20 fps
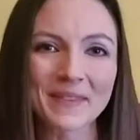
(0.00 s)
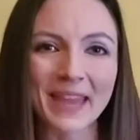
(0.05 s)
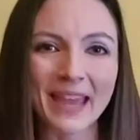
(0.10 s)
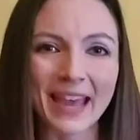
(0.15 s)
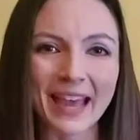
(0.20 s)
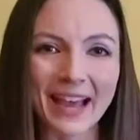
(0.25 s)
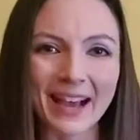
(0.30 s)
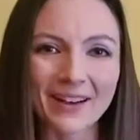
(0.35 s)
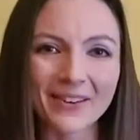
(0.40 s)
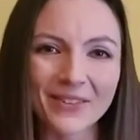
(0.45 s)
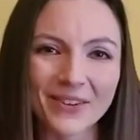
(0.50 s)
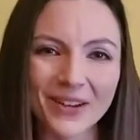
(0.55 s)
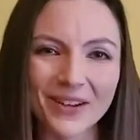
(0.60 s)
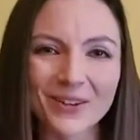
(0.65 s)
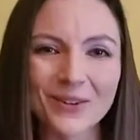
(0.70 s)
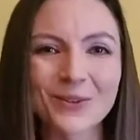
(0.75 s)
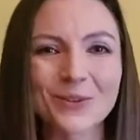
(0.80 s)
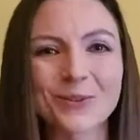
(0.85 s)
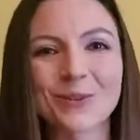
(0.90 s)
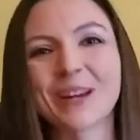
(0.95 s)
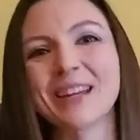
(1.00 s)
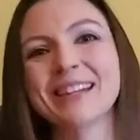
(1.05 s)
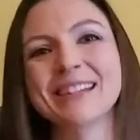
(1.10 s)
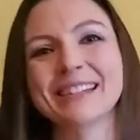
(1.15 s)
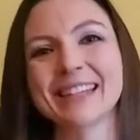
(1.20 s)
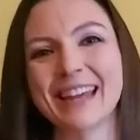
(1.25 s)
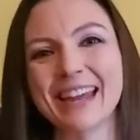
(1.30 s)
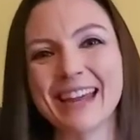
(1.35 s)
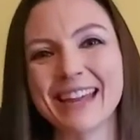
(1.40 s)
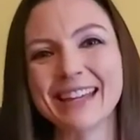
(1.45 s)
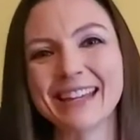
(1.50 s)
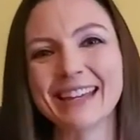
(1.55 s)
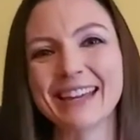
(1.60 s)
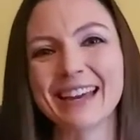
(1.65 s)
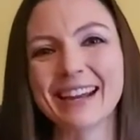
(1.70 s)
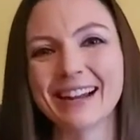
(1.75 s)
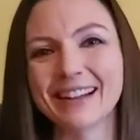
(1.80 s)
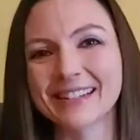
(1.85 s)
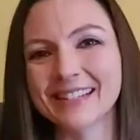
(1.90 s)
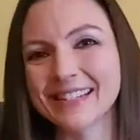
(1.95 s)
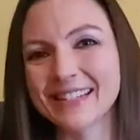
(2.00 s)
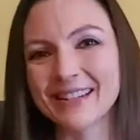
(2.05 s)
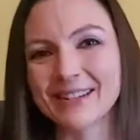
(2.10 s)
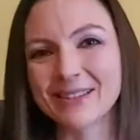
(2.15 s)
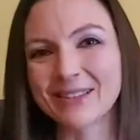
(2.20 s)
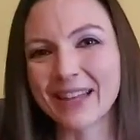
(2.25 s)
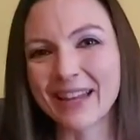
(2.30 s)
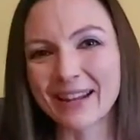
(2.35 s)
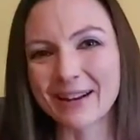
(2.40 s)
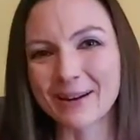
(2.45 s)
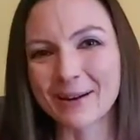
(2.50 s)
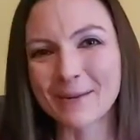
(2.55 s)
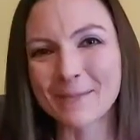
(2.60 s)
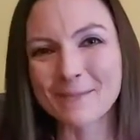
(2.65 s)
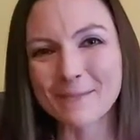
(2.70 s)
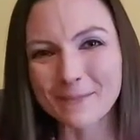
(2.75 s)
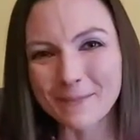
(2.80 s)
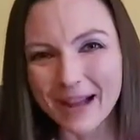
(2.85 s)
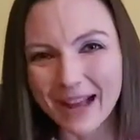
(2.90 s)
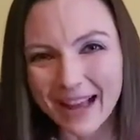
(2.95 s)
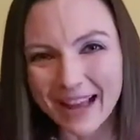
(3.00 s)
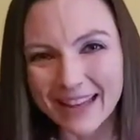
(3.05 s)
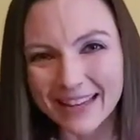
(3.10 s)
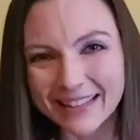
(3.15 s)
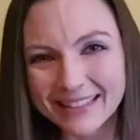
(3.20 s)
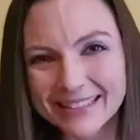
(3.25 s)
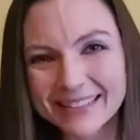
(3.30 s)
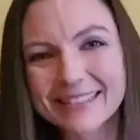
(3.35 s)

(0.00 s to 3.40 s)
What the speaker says: Have a great day, and I'll see you later. Bye.